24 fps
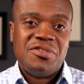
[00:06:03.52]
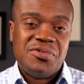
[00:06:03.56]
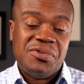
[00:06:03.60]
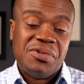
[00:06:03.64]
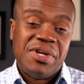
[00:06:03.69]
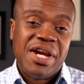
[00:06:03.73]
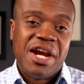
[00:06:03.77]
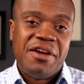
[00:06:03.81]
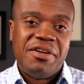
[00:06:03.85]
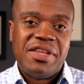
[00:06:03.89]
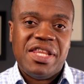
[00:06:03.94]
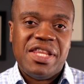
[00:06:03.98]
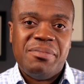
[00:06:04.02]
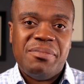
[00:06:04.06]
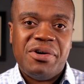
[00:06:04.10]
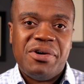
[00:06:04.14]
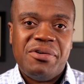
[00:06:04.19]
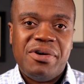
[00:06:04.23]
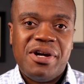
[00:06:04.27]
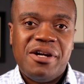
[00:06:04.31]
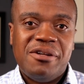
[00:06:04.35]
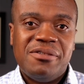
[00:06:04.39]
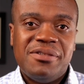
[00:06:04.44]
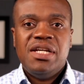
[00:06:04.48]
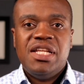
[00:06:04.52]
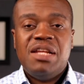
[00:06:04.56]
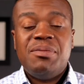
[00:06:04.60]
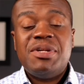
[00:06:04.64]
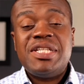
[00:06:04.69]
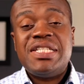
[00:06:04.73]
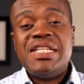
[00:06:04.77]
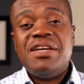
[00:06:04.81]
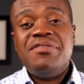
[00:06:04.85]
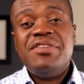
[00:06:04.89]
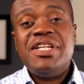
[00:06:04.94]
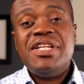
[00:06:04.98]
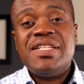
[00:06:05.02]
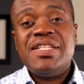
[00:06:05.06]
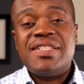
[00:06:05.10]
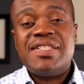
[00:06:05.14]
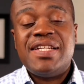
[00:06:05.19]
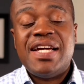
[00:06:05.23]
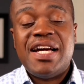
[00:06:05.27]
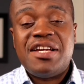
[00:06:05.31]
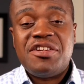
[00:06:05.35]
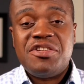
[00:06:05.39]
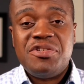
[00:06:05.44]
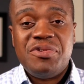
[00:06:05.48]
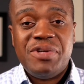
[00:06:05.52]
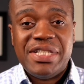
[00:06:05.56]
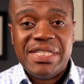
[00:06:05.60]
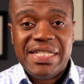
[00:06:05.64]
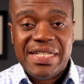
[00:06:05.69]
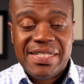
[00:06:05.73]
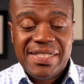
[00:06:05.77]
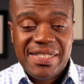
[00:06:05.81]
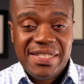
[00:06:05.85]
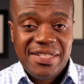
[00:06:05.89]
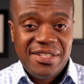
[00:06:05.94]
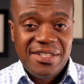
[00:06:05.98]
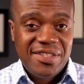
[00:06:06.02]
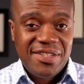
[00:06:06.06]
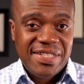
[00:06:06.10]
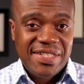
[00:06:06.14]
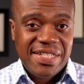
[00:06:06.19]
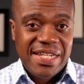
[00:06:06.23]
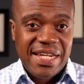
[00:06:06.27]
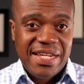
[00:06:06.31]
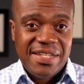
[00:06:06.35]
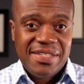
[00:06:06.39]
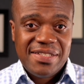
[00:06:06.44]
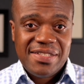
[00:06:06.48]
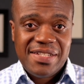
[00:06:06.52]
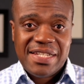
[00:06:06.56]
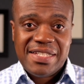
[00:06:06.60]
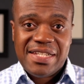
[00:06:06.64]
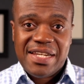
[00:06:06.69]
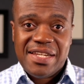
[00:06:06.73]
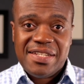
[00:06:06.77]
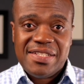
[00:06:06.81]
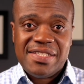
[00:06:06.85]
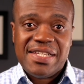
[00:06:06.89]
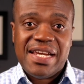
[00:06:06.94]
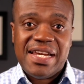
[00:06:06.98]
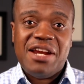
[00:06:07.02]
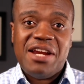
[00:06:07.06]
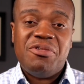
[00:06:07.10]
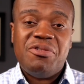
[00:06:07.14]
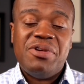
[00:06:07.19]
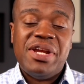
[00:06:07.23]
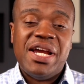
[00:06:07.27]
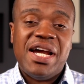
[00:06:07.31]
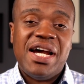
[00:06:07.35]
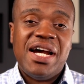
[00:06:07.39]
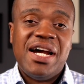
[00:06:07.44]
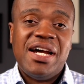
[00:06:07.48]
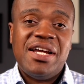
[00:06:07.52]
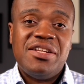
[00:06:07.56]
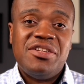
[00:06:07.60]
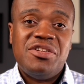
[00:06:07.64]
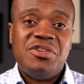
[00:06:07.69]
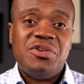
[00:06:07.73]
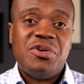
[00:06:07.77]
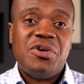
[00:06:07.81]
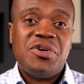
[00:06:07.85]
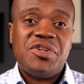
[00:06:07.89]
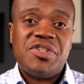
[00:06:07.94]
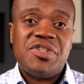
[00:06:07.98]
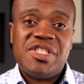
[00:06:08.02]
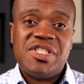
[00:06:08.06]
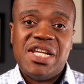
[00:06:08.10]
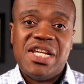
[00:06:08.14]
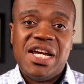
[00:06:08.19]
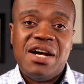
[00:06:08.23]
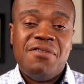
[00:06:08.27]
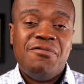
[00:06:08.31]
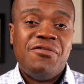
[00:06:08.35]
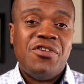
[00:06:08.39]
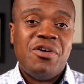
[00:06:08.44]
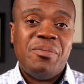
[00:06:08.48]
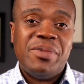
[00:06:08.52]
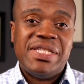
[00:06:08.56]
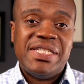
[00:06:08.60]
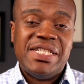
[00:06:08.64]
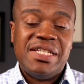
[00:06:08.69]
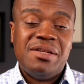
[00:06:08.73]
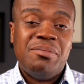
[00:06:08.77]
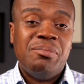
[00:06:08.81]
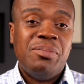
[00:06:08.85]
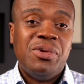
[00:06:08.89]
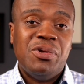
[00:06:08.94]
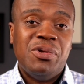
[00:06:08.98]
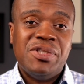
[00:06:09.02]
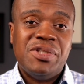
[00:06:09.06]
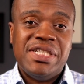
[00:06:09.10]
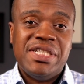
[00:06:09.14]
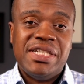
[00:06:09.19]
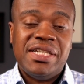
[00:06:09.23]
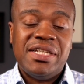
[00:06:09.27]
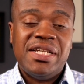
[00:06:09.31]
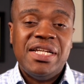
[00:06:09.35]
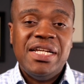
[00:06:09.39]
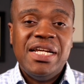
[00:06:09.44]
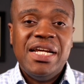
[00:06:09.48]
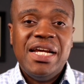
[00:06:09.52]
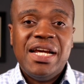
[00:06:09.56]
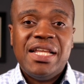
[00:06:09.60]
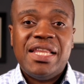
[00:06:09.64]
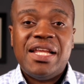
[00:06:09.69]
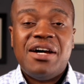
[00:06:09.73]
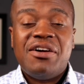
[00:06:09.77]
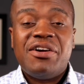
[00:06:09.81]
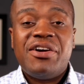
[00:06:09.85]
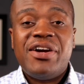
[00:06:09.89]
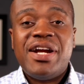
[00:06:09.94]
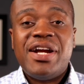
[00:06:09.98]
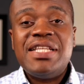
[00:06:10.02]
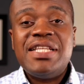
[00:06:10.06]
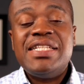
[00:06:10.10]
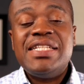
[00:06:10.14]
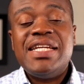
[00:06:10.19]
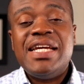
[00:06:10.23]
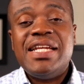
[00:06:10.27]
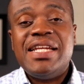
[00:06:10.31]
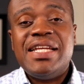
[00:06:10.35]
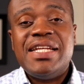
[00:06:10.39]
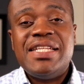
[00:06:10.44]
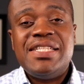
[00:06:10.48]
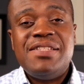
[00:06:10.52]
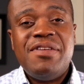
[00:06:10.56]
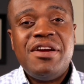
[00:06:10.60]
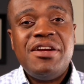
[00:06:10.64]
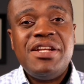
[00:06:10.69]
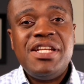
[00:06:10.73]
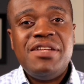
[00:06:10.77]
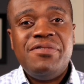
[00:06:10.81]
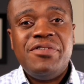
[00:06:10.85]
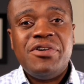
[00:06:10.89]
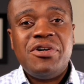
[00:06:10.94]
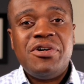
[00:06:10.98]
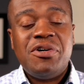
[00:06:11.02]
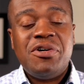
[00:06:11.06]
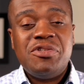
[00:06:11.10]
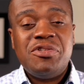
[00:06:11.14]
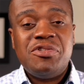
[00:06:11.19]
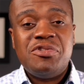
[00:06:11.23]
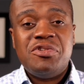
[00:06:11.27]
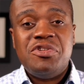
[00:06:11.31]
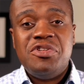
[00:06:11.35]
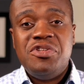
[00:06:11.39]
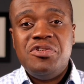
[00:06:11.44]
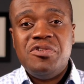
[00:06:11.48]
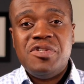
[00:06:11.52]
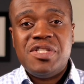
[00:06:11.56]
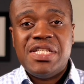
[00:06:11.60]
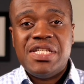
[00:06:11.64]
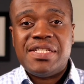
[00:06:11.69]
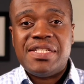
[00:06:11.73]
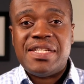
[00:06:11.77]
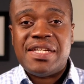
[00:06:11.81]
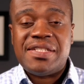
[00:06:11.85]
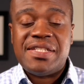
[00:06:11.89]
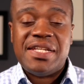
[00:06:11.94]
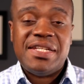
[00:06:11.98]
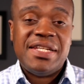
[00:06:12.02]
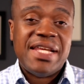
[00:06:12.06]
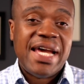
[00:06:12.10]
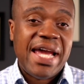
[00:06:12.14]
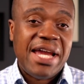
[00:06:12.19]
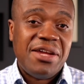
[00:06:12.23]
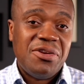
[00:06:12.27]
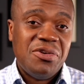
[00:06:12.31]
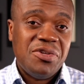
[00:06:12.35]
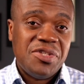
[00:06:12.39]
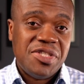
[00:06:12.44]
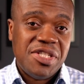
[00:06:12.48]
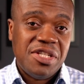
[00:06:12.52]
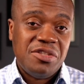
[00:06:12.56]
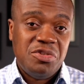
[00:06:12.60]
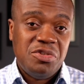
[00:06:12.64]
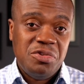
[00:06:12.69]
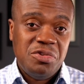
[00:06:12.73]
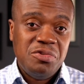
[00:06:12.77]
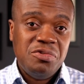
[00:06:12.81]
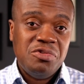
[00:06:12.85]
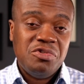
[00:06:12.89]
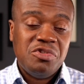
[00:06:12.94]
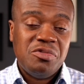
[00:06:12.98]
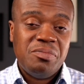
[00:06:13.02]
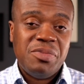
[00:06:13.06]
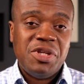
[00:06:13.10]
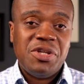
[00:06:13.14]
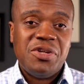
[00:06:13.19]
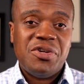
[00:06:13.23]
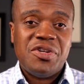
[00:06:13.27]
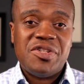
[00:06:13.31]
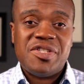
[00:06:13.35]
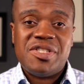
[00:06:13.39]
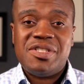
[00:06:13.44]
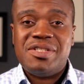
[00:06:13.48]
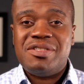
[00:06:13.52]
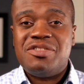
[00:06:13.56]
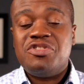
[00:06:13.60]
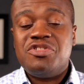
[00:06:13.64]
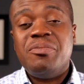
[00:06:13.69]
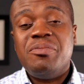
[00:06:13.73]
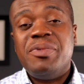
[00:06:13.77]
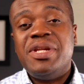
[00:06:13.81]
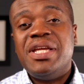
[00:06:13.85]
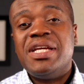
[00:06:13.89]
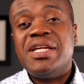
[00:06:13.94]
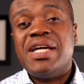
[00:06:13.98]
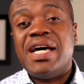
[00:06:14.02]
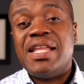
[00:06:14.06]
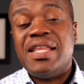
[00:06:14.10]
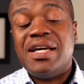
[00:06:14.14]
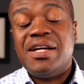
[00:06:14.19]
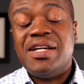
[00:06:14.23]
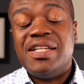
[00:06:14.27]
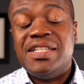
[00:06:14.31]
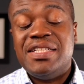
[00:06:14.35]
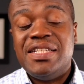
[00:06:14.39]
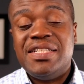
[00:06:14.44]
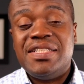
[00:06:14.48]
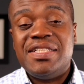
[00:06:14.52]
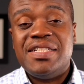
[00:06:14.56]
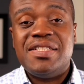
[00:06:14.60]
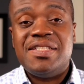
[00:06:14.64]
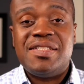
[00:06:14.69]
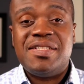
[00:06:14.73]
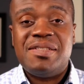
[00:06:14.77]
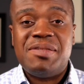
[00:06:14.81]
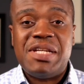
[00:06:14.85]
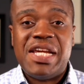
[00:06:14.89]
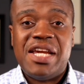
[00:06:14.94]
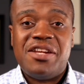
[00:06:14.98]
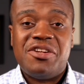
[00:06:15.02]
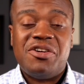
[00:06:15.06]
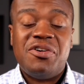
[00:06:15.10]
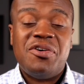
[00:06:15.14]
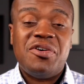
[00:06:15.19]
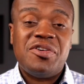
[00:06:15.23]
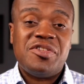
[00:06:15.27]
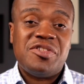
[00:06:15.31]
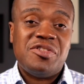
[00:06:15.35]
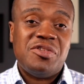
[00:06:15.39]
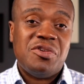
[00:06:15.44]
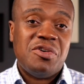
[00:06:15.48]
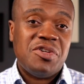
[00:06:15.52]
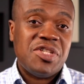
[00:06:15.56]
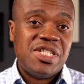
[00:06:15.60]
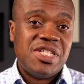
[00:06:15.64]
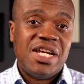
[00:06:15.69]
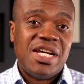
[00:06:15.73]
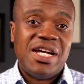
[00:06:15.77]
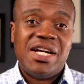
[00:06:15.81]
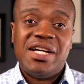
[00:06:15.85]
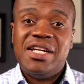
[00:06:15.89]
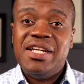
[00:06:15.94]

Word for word: carry them around. Number 7 is gastrointestinal signs such as diarrhea, nausea, vomiting, bloating. Now, granted, it's very difficult to use this as a diagnostic tool because so many other conditions can cause nausea